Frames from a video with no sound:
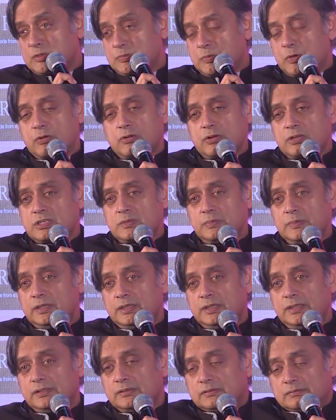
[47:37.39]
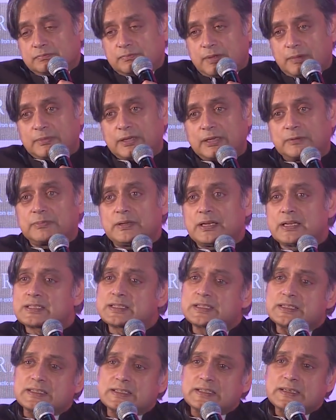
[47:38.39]
spoken to me in public
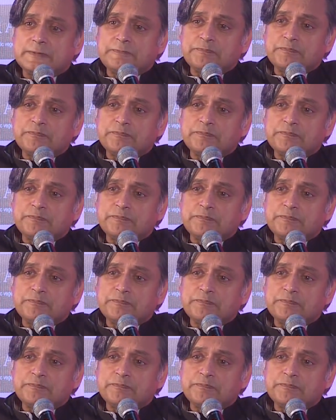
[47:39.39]
places,